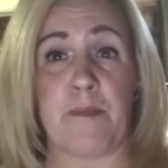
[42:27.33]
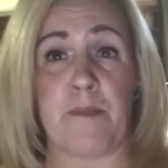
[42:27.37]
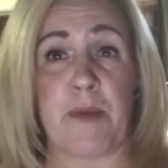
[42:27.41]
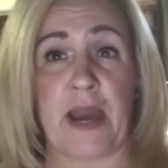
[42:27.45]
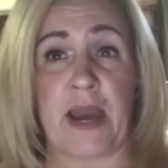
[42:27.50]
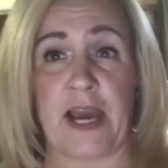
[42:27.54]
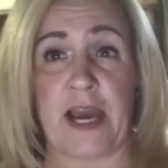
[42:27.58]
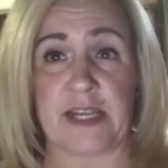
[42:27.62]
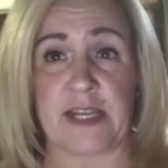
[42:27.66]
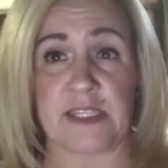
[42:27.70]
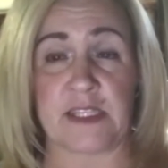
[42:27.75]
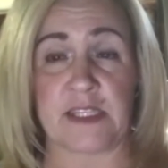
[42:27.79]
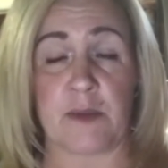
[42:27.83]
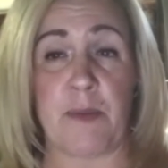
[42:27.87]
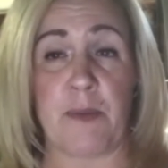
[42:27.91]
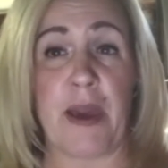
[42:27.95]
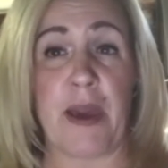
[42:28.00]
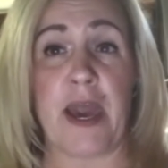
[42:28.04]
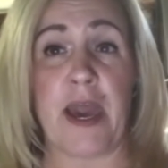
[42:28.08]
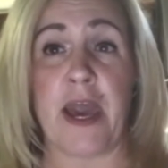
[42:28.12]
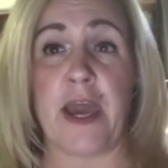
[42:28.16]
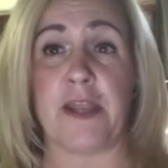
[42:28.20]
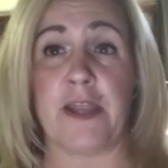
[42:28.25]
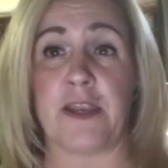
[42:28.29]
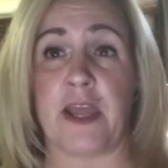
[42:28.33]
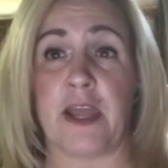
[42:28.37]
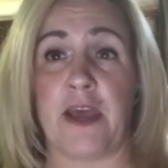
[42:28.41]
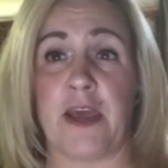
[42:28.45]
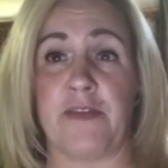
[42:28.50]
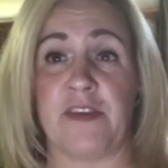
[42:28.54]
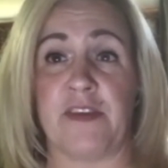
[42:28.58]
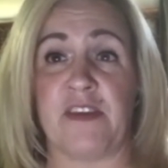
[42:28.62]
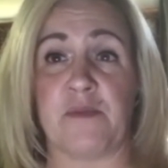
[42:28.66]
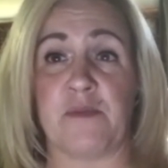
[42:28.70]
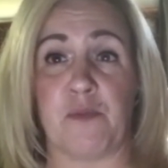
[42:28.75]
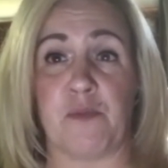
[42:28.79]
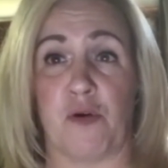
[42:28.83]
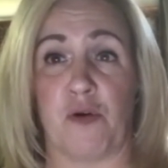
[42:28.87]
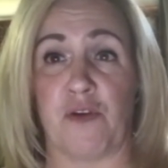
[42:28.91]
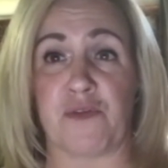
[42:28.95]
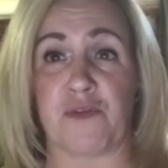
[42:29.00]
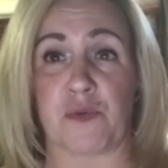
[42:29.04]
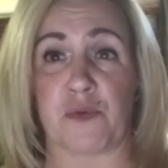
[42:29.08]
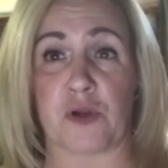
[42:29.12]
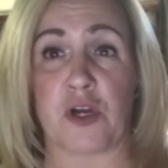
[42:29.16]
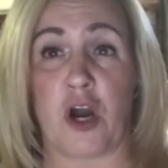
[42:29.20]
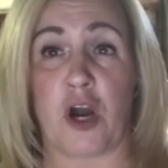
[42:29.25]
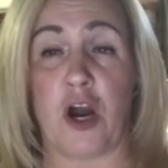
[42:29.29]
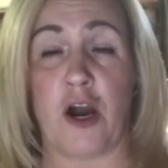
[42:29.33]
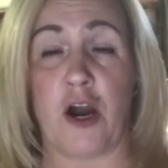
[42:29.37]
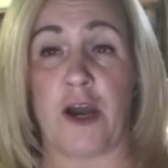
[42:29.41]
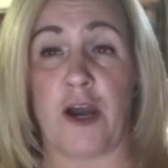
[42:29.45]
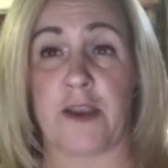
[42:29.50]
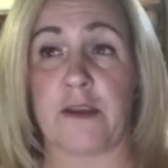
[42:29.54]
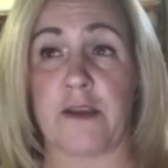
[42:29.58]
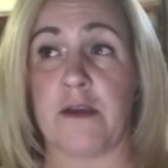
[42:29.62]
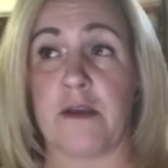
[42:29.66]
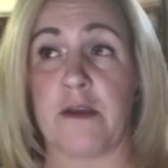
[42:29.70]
past the pen, and these bulls were gone.